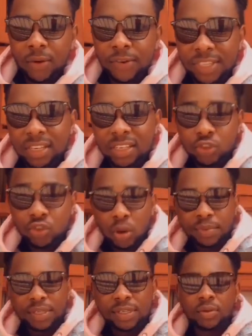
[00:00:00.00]
Recently
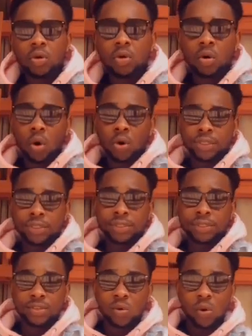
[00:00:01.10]
dropped a song called
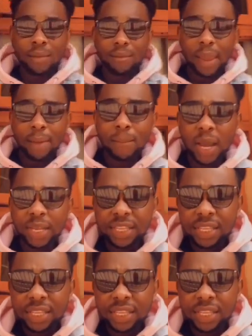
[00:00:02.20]
You Want My Money.